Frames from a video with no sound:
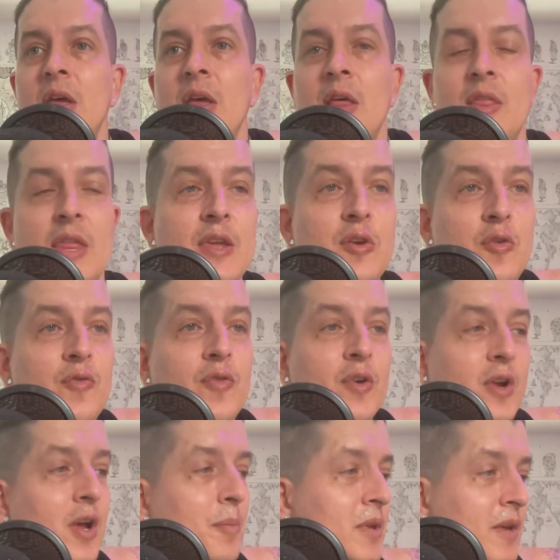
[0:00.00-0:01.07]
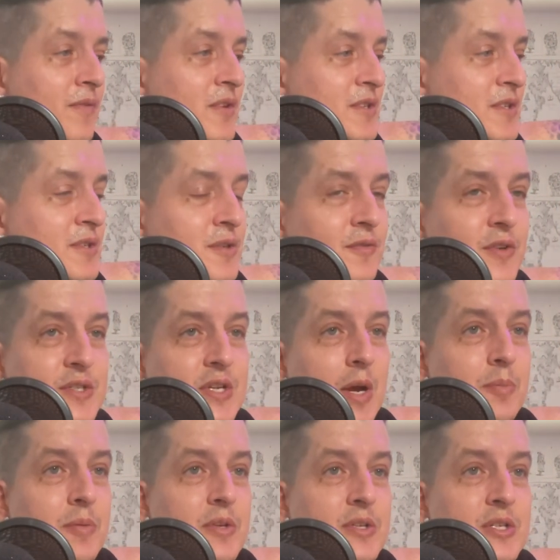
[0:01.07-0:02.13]
thank you for coming if this is your first
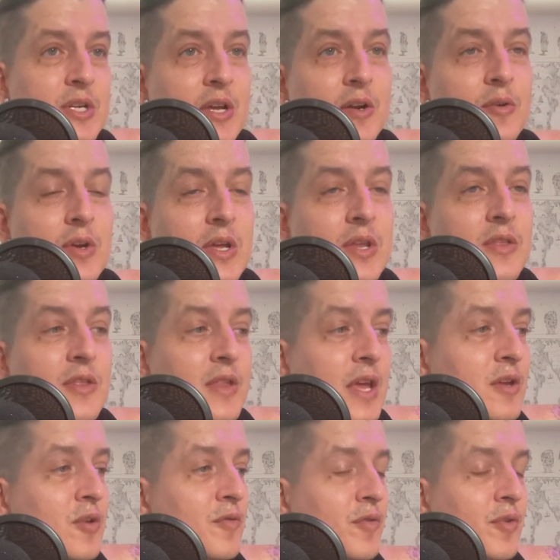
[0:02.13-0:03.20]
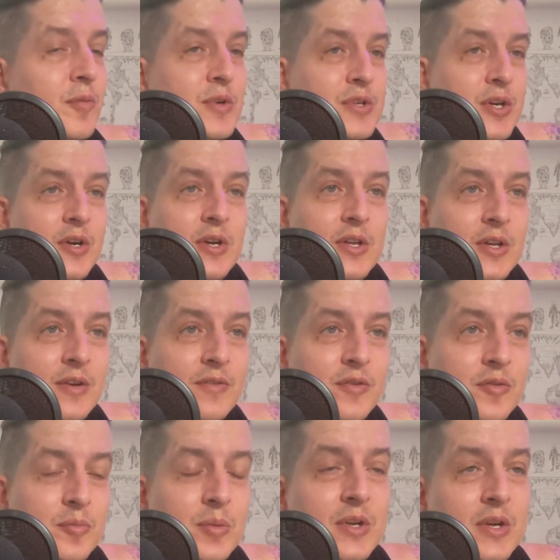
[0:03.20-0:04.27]
time to the channel, and thank you for returning if
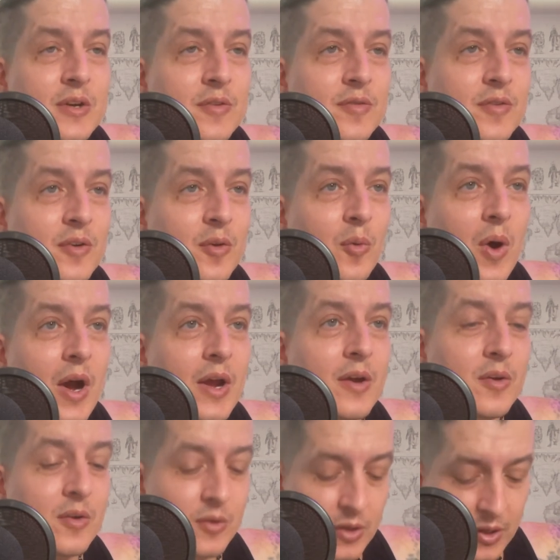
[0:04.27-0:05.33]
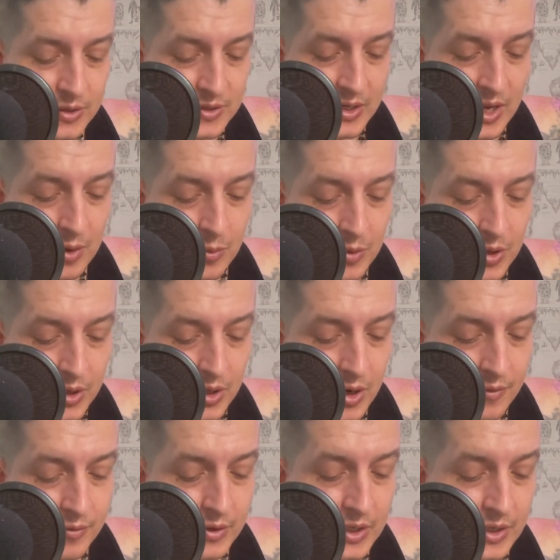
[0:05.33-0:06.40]
you've been here for a while. Today we are
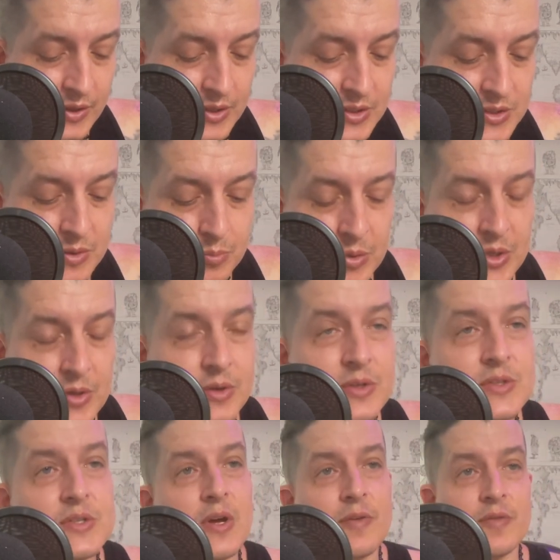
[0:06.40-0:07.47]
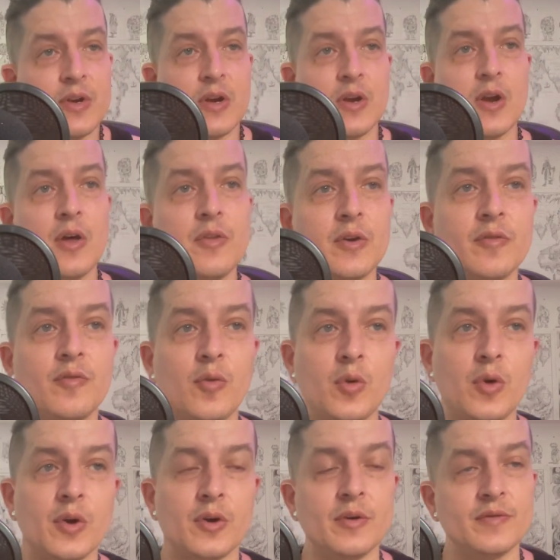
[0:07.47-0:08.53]
covering the disappearance of another
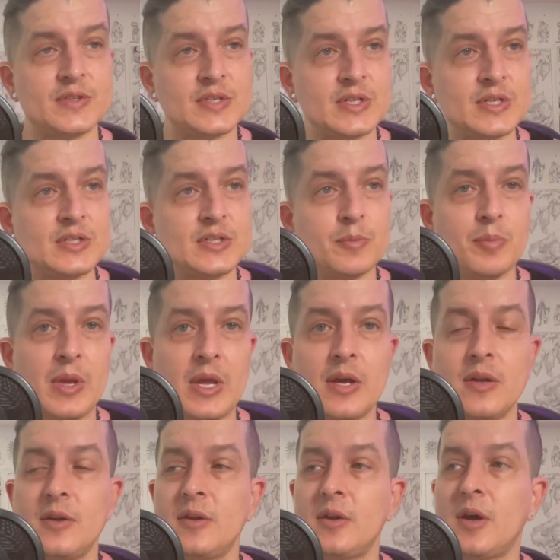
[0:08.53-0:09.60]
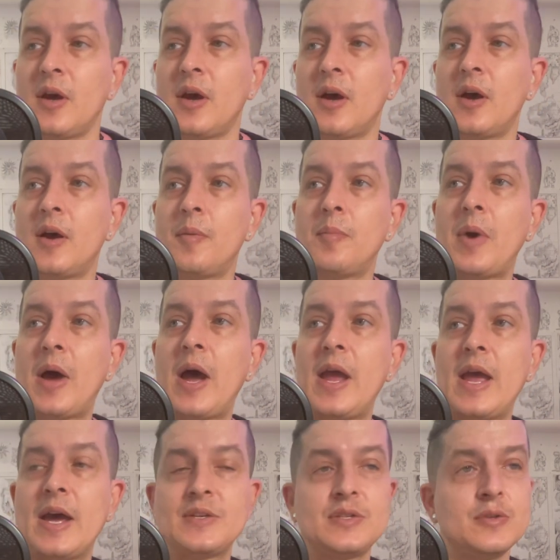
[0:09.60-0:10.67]
foreigner visiting Japan. I
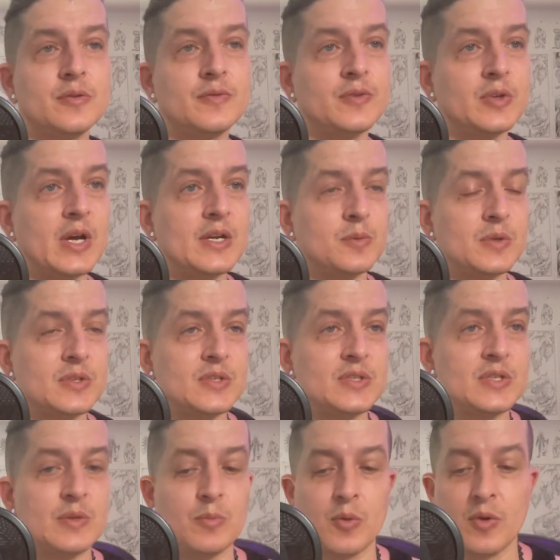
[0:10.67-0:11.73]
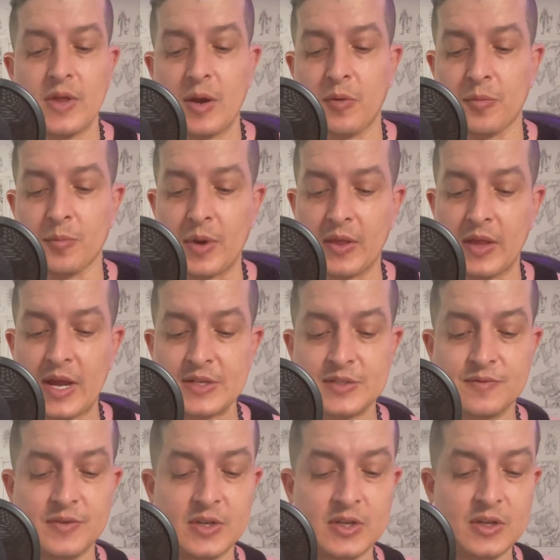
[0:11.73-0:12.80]
asked you if you guys wanted to see more of that with my
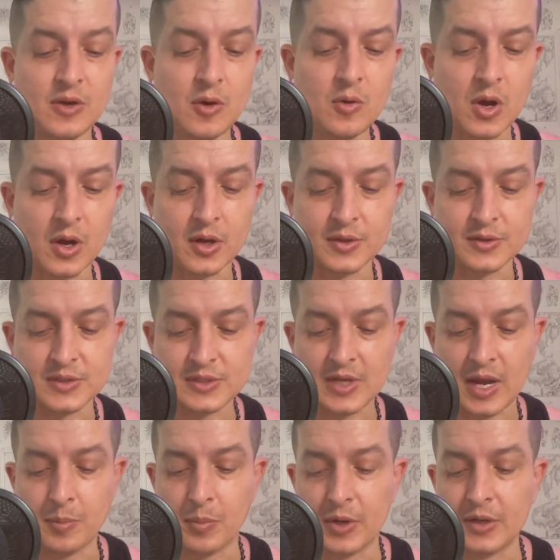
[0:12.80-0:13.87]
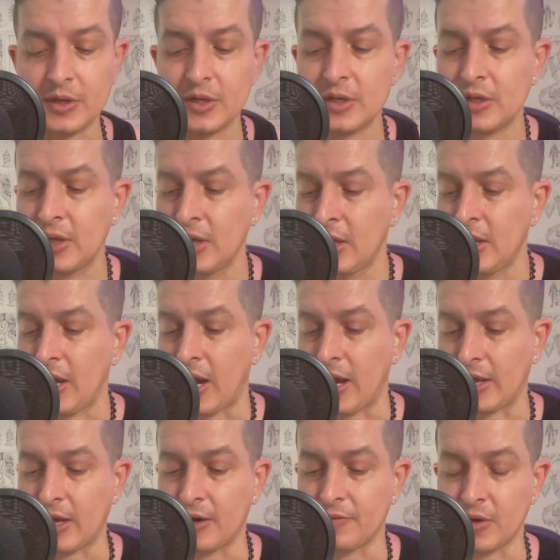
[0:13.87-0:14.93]
last video on Sky Budnick. I
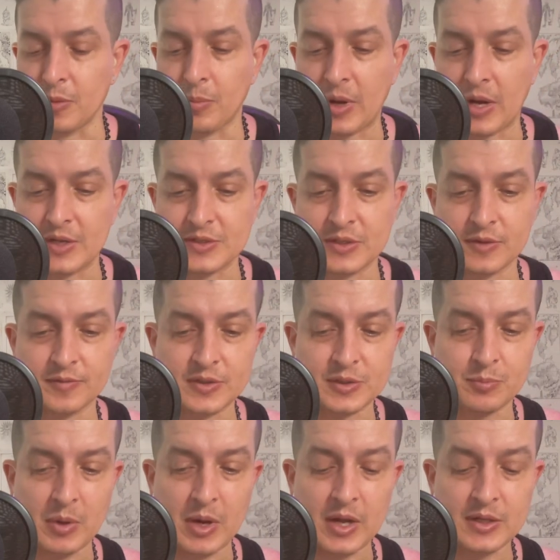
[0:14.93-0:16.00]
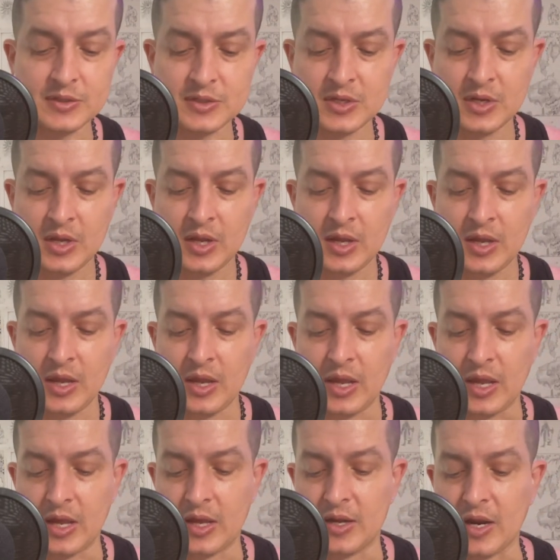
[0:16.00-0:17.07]
got a very positive response.
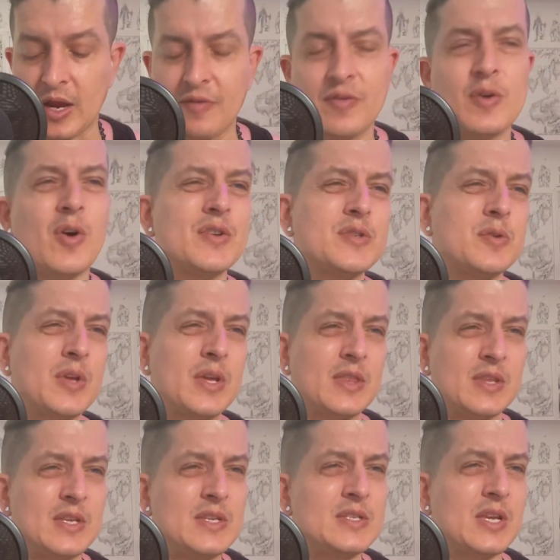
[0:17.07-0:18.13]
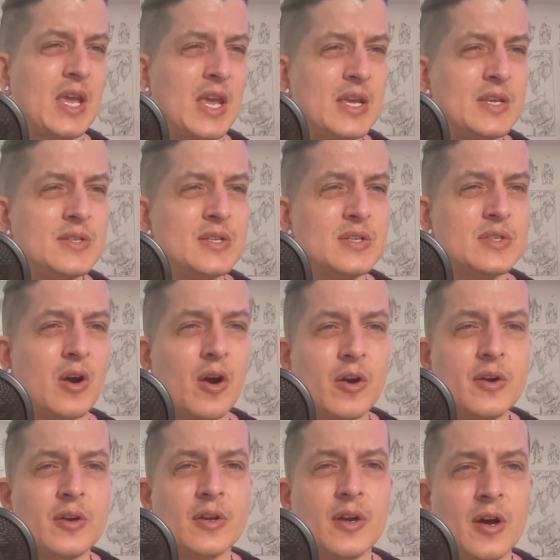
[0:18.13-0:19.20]
And I feel also like these cases
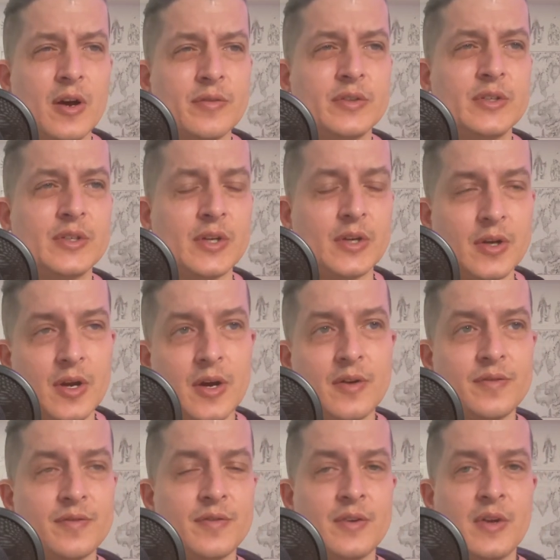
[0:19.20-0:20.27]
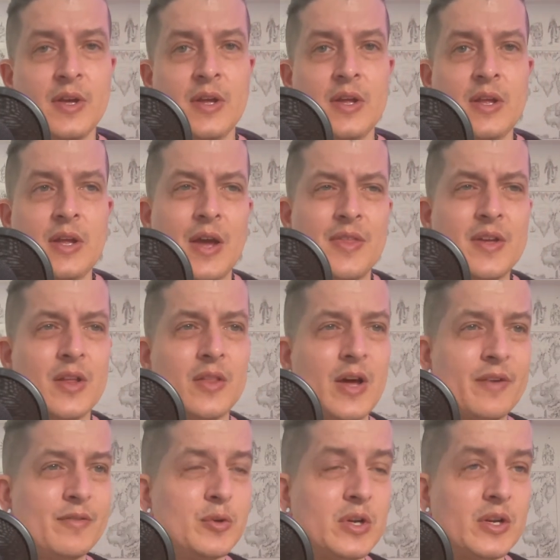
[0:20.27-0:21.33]
aren't covered enough. I think a
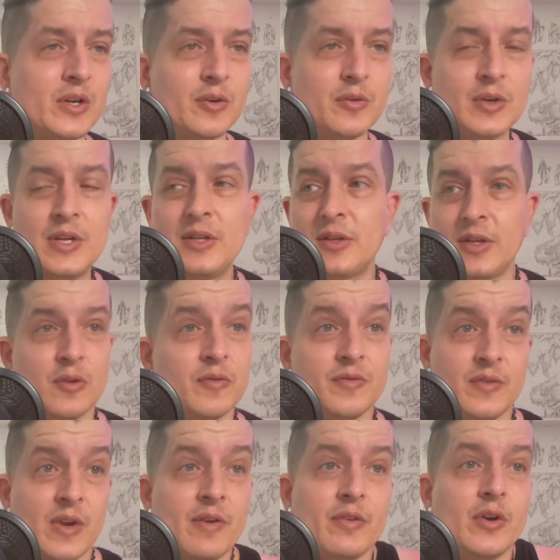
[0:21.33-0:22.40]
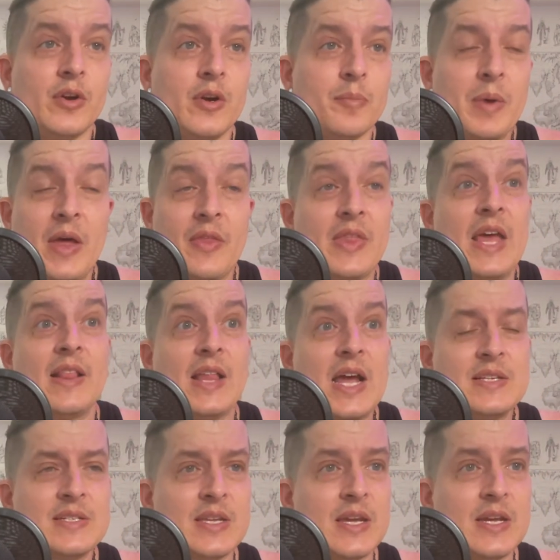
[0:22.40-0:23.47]
lot of you can agree, like you've never heard about that
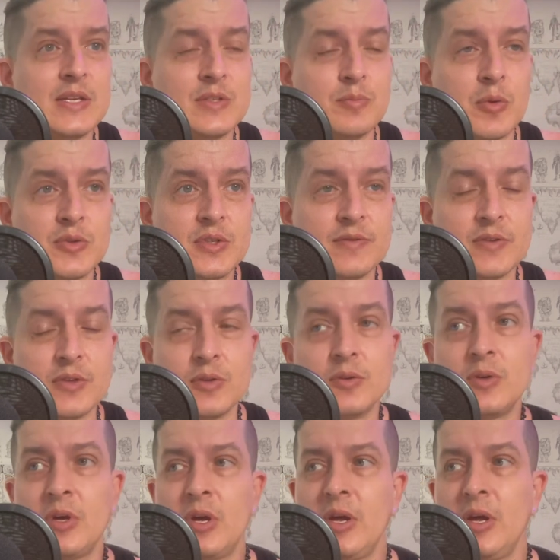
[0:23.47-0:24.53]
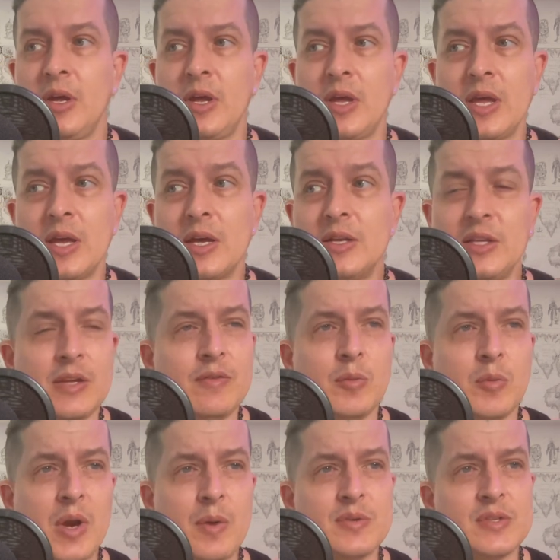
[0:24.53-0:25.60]
last case, most of you. And even
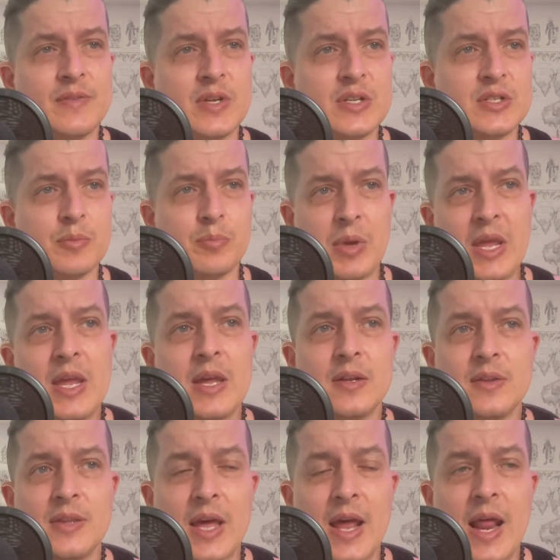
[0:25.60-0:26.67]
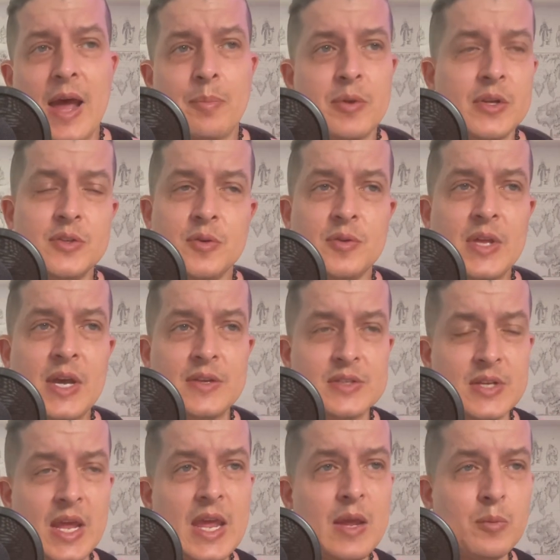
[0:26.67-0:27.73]
when I was living in Japan, that happened in
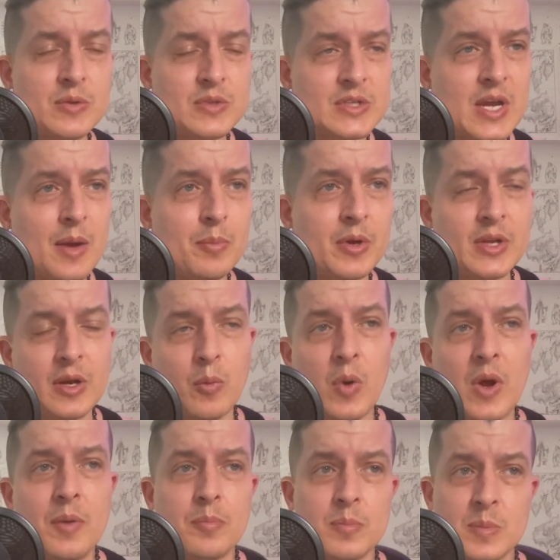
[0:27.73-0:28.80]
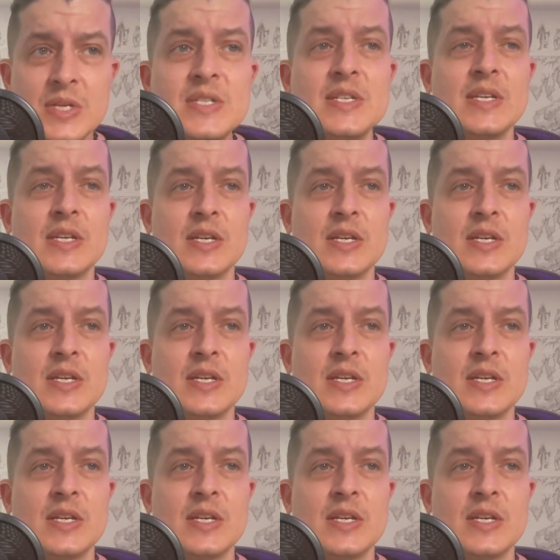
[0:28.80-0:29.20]
2008 when Sky Budnick went missing